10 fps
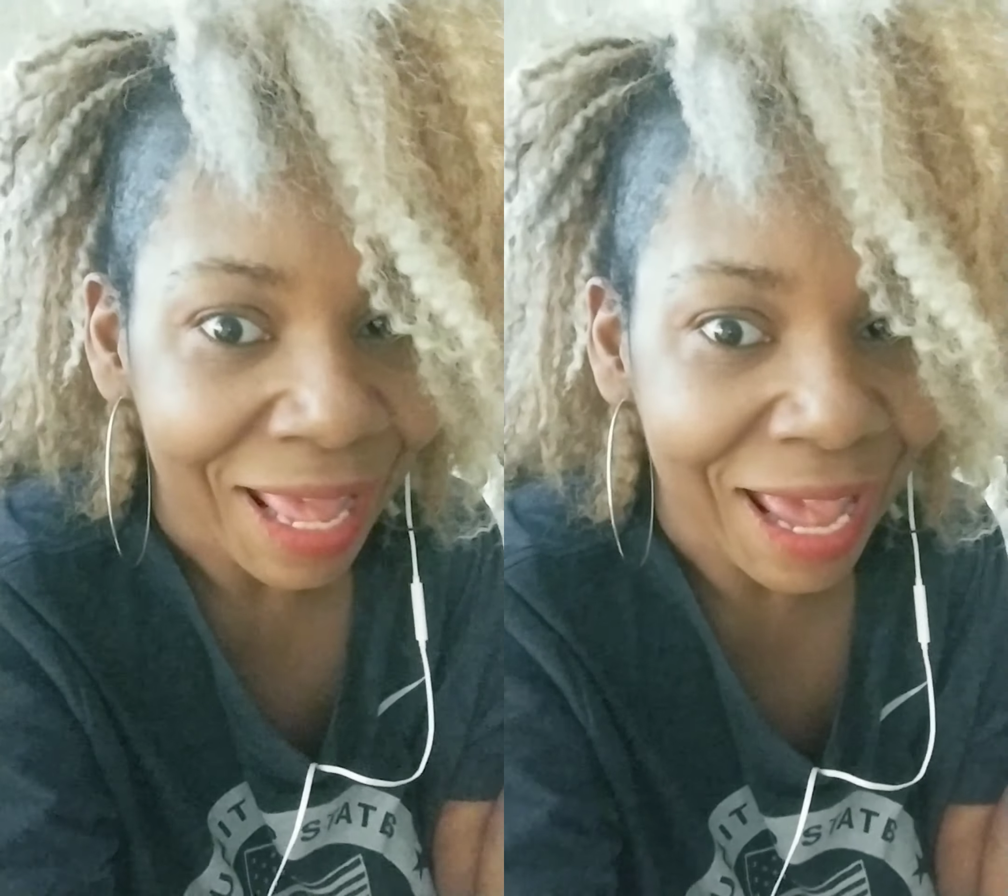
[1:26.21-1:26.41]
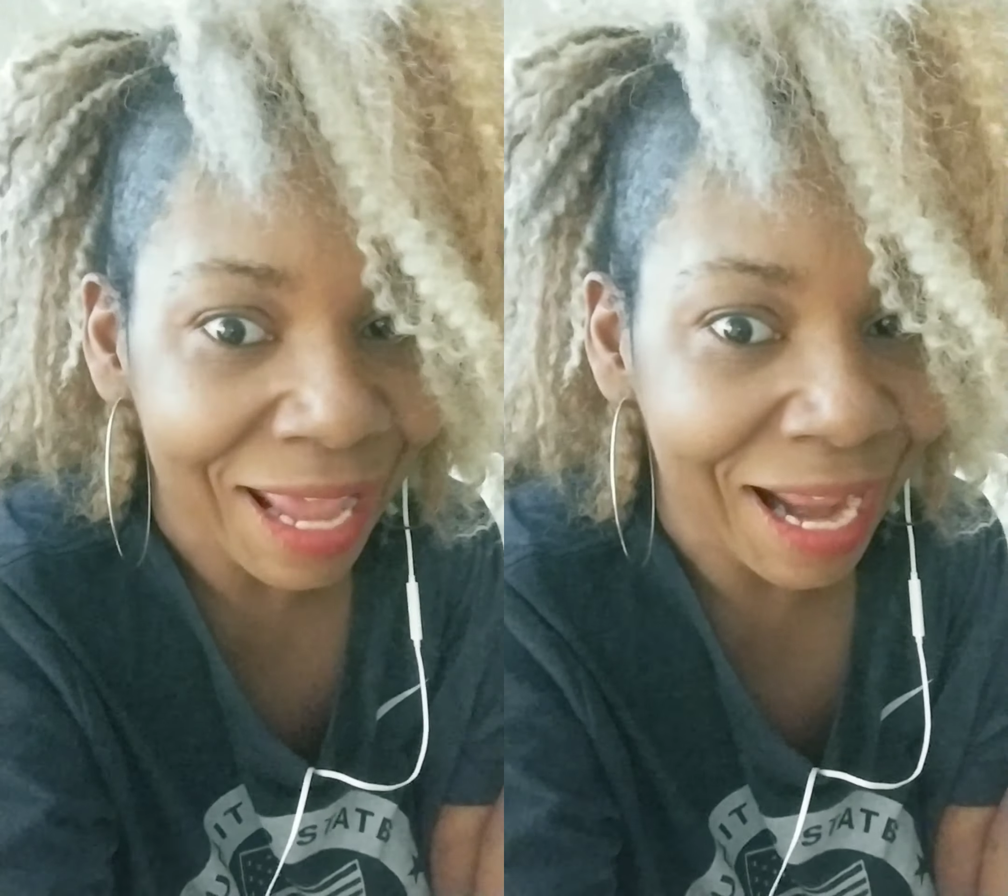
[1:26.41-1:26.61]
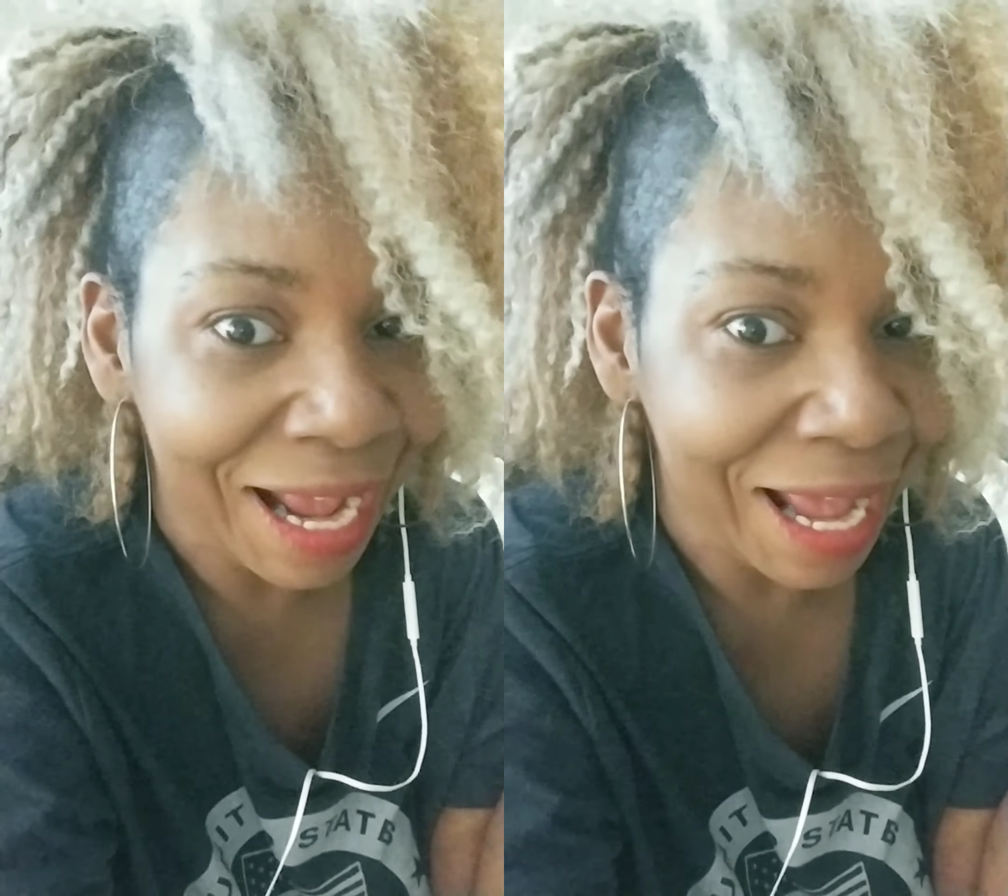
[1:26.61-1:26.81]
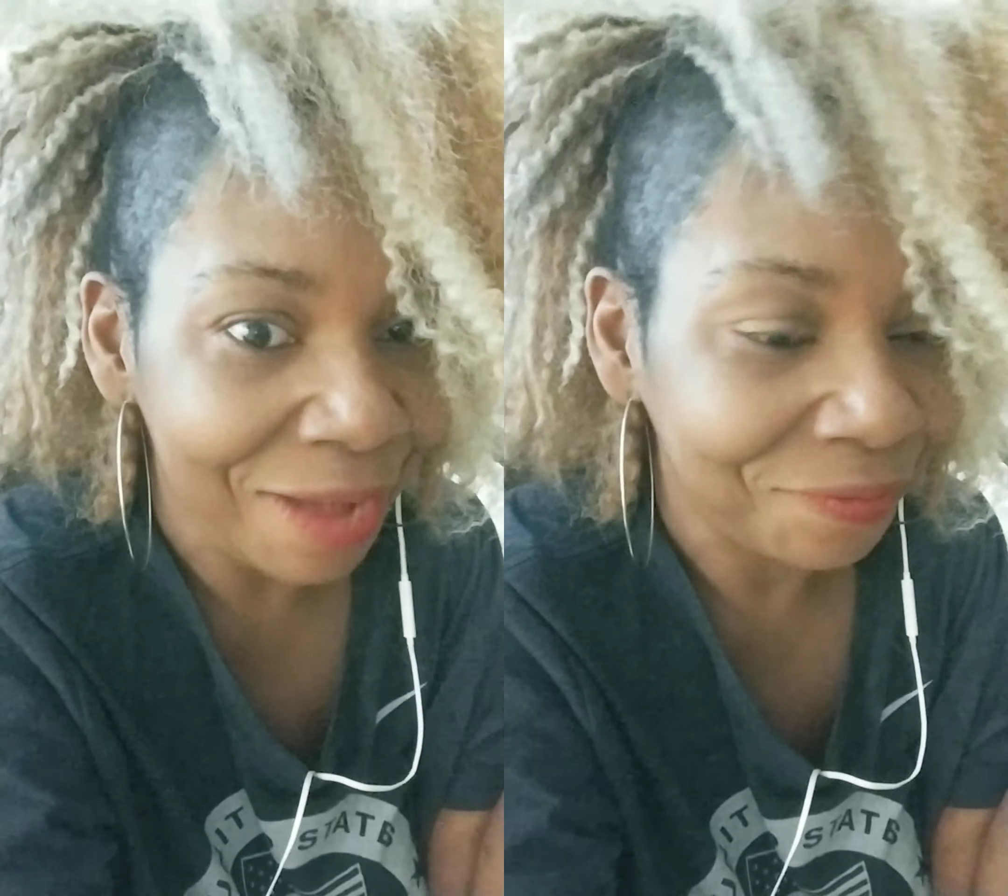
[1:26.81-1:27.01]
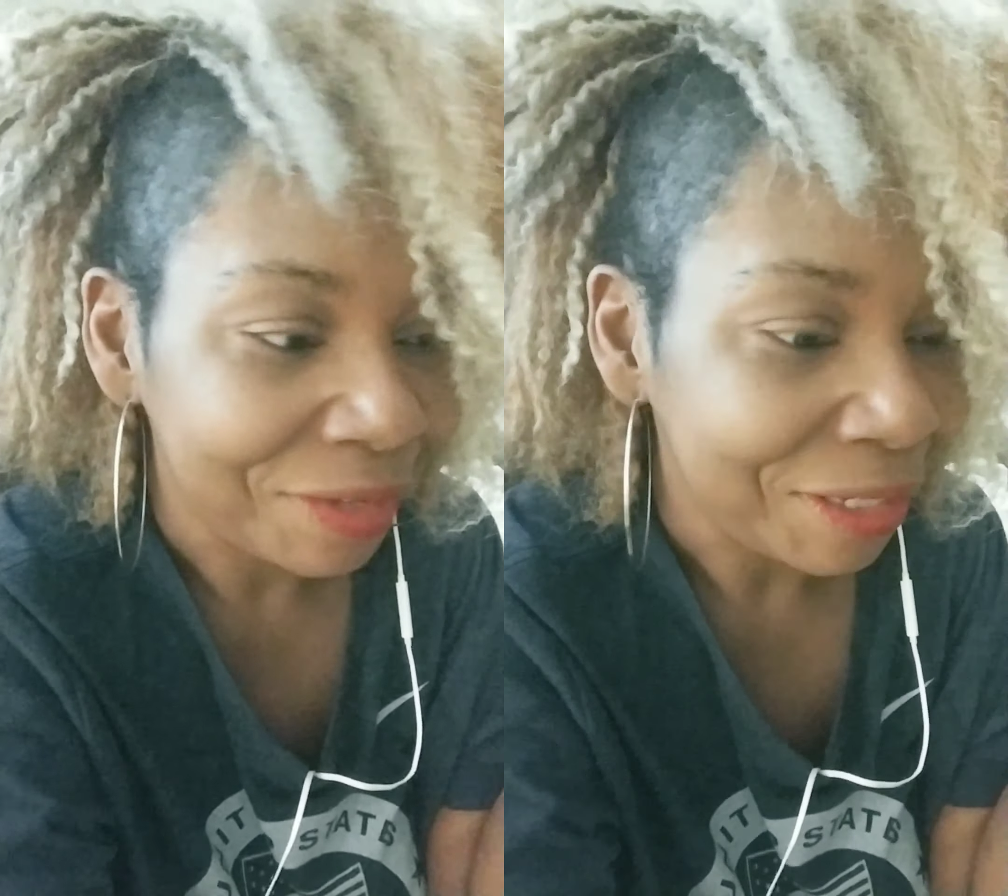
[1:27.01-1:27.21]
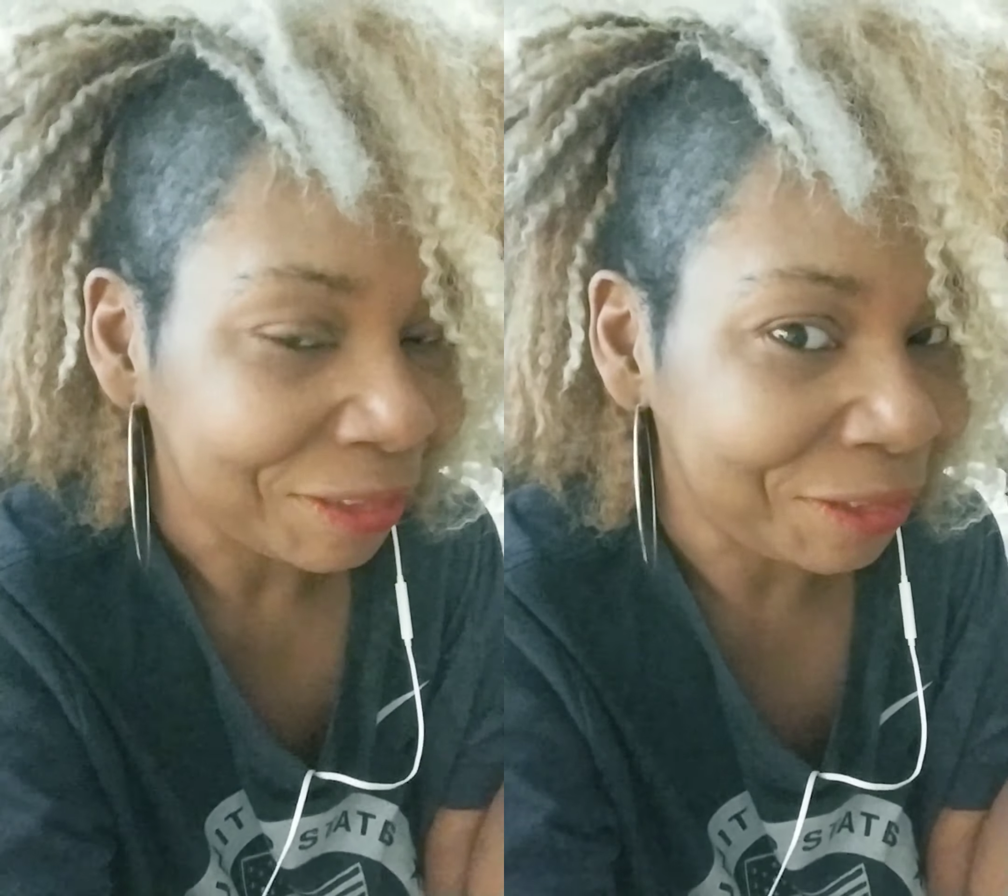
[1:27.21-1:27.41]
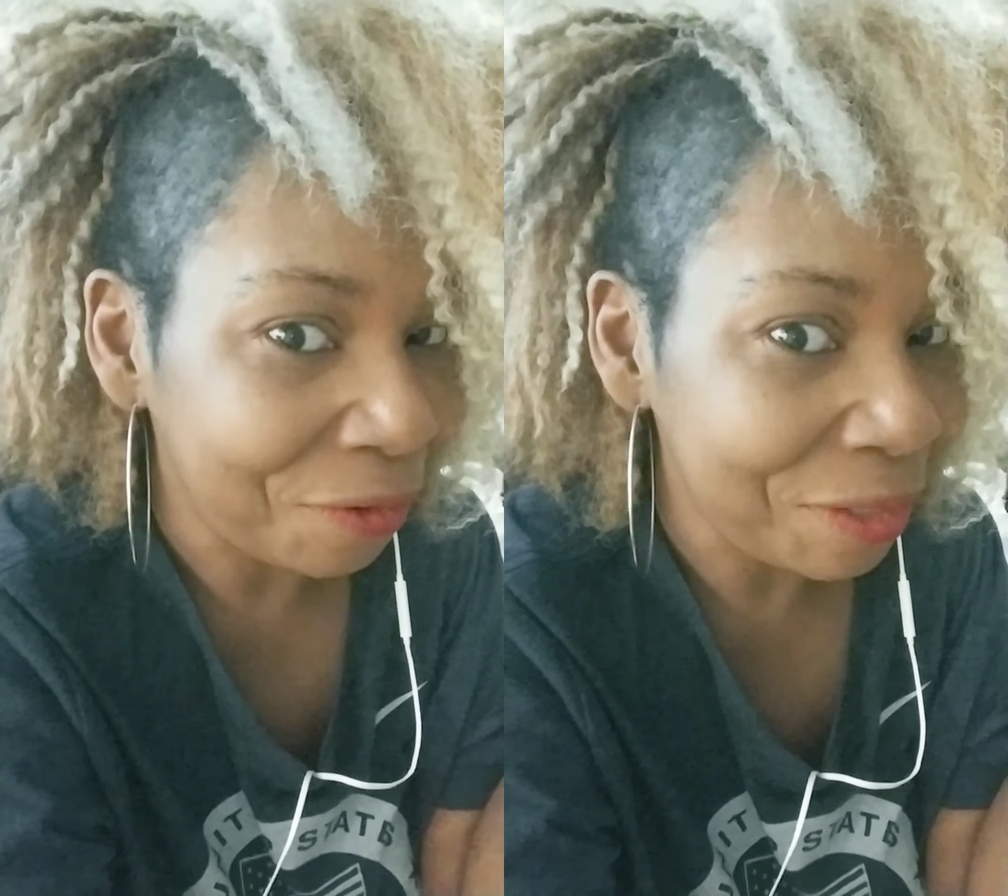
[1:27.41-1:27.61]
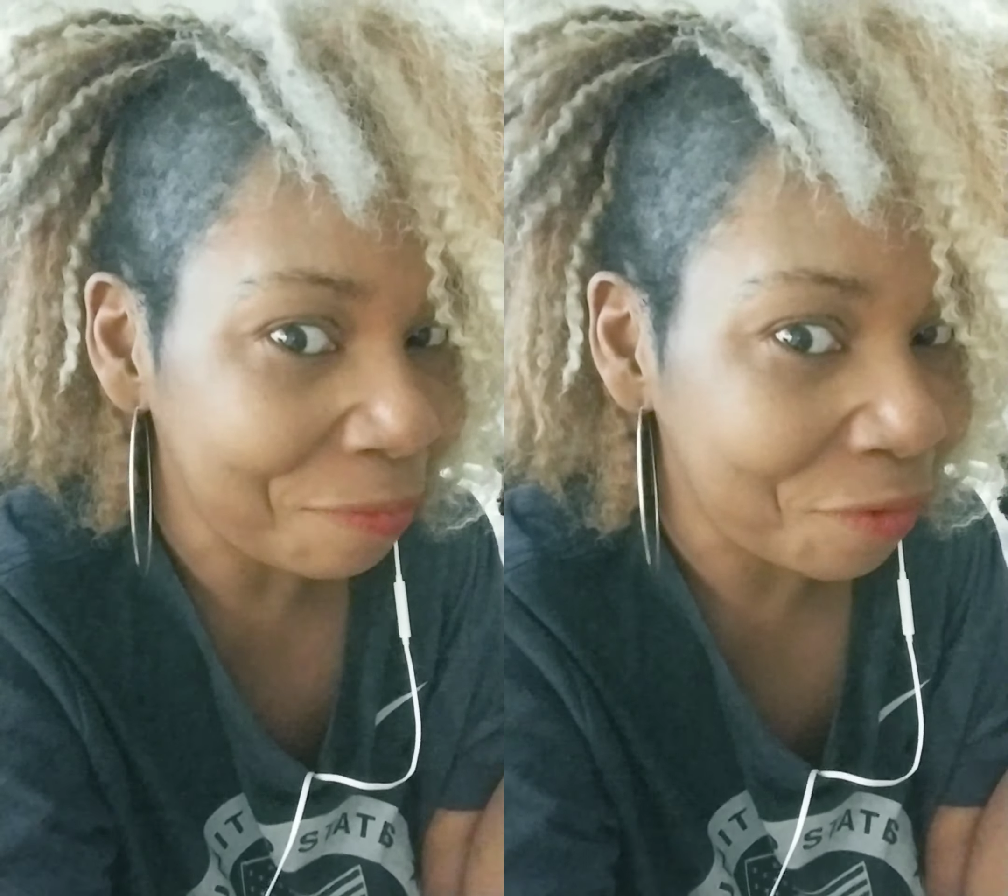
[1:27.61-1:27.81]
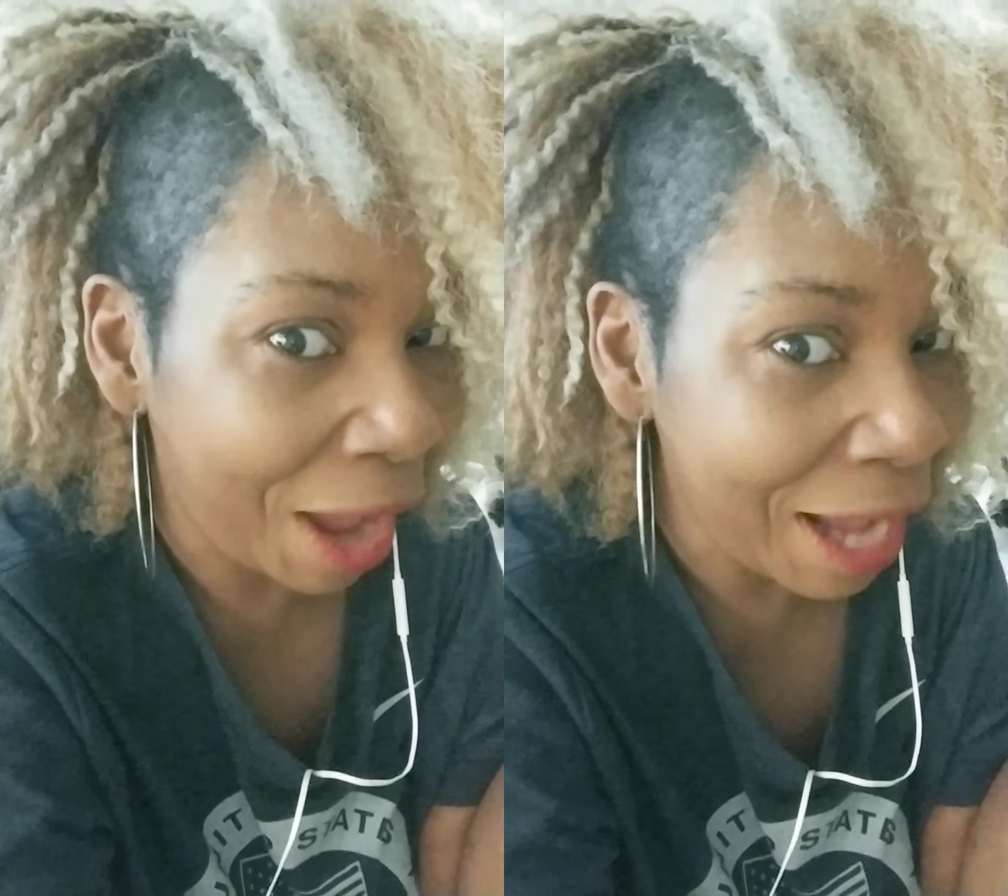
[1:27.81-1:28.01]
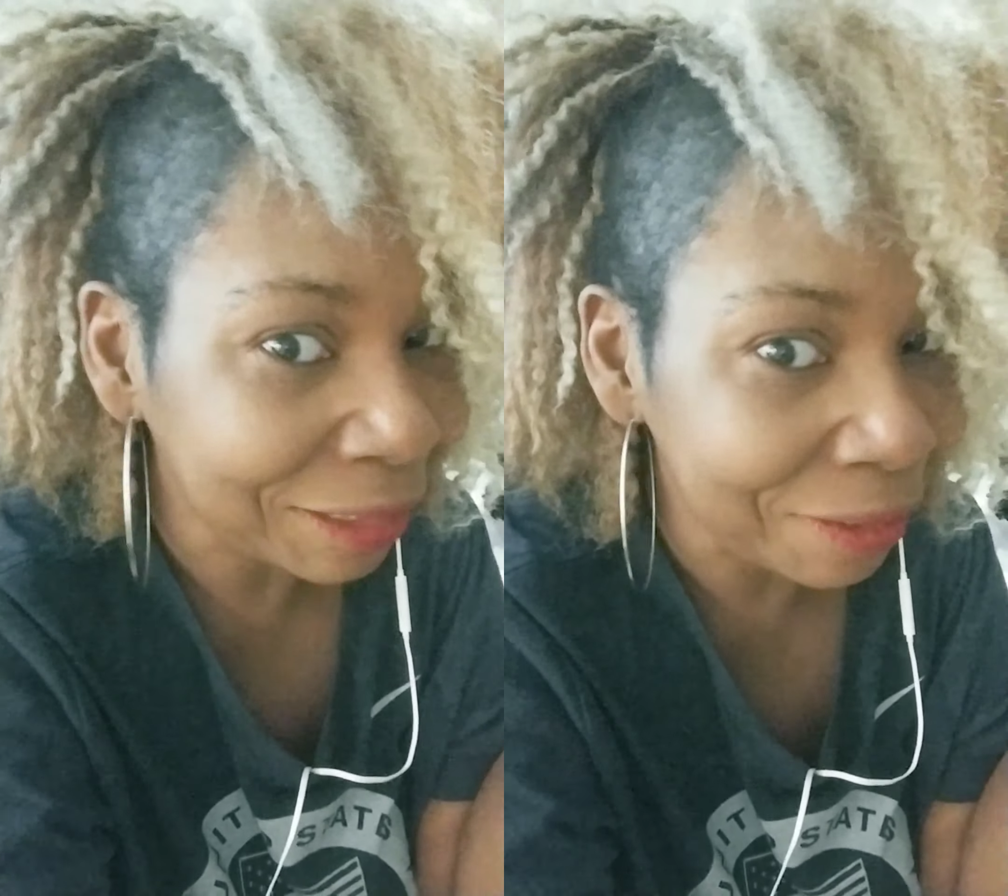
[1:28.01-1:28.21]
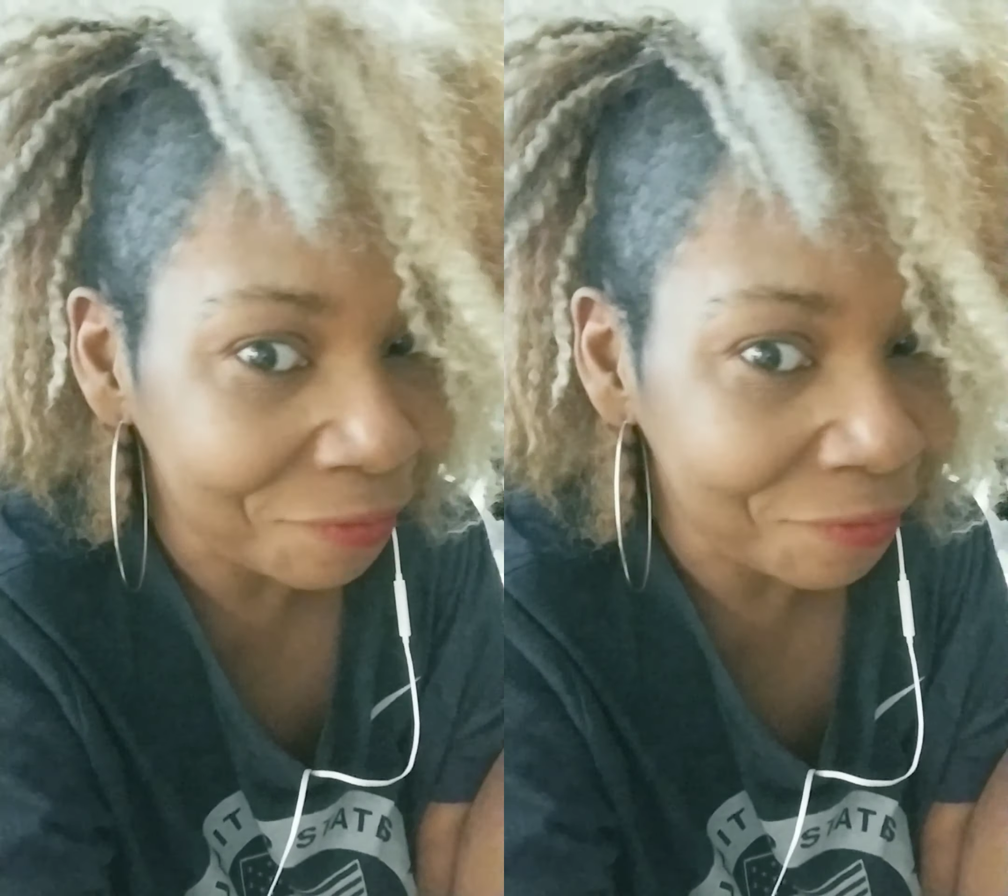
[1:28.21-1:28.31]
And I have Toni Braxton,